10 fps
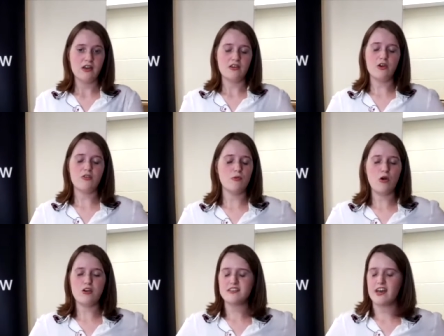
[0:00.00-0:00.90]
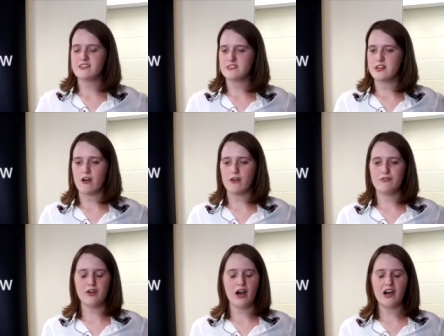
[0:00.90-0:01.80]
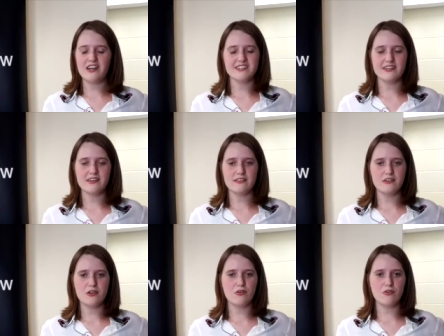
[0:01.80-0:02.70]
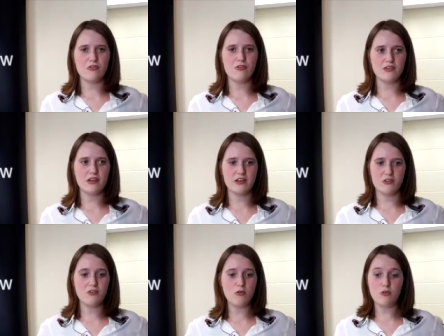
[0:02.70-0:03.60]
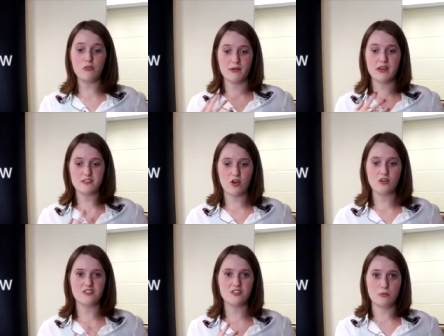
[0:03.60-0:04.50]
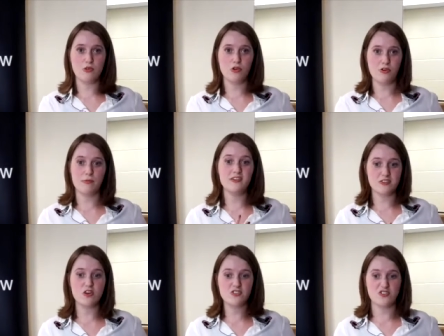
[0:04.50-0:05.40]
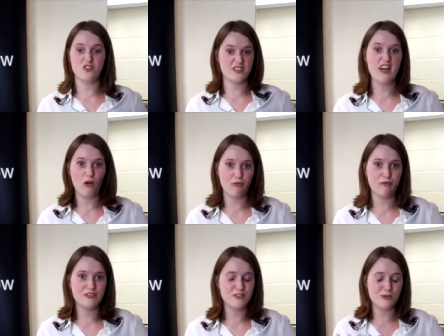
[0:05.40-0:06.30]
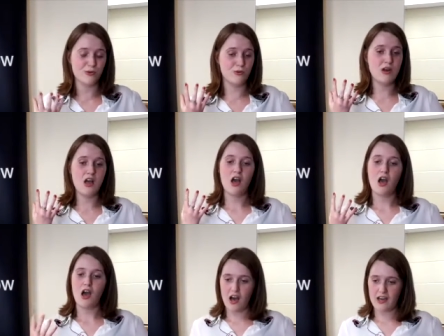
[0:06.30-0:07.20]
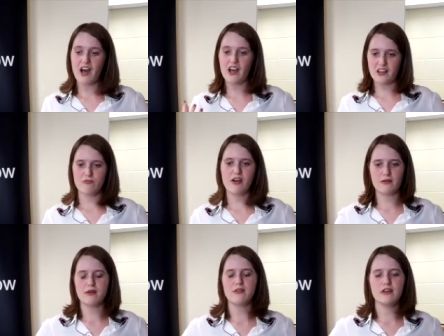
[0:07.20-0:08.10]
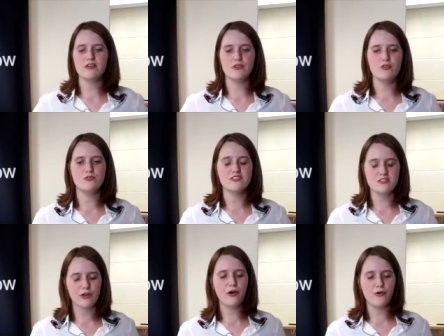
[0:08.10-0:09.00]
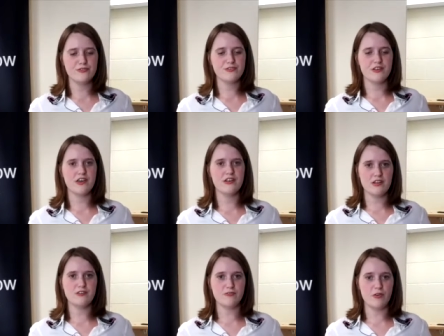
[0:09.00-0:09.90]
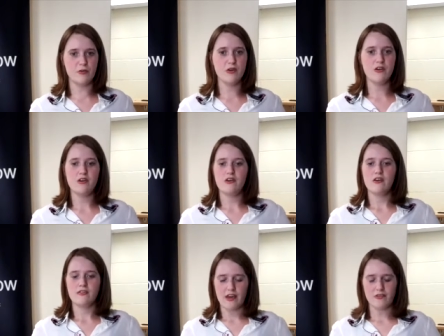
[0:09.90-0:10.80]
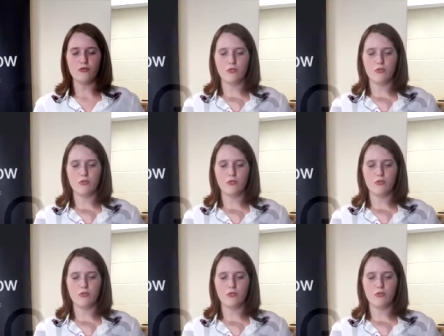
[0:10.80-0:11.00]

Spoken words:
You know, the worst case scenario, if you hide it, you know, you're not only being dishonest to the employer, you're being dishonest to yourself. So I highly recommend that you disclose in an interview that you're